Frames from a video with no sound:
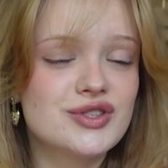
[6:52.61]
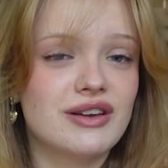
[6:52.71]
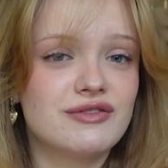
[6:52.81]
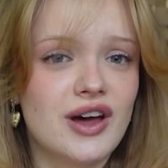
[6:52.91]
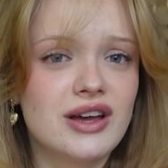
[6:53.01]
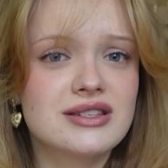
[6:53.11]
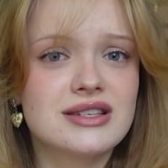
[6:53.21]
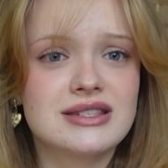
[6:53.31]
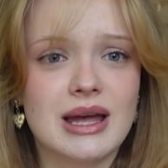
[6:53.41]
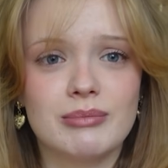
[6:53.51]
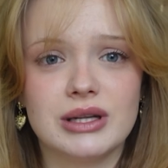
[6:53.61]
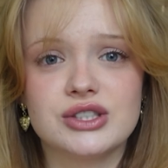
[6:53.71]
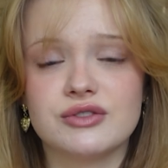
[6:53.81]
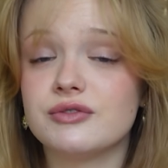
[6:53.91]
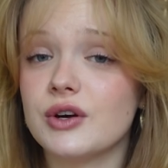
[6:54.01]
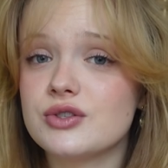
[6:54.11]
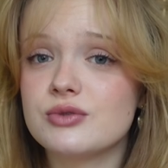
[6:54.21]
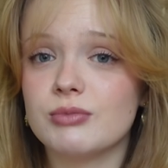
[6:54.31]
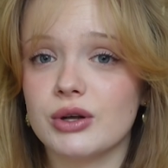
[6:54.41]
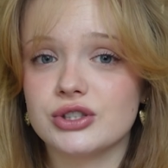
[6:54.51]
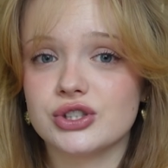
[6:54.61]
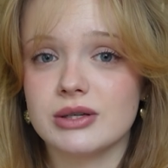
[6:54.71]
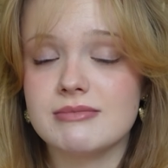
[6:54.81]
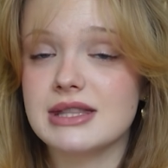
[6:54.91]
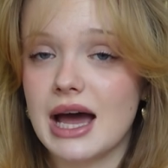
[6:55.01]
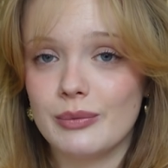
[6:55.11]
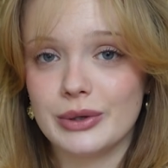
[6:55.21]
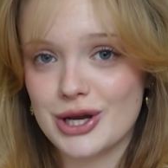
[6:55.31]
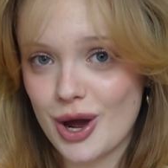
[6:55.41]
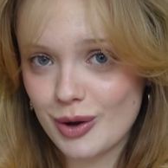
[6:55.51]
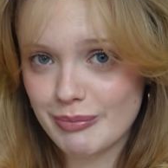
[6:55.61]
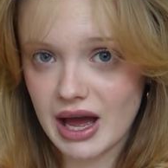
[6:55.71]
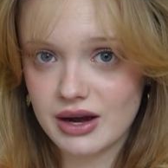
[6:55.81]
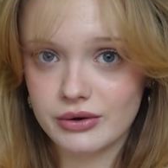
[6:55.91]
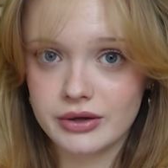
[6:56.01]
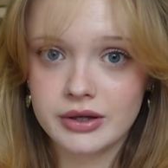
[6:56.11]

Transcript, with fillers: diverse assemblage of fossil monotremes that we know about.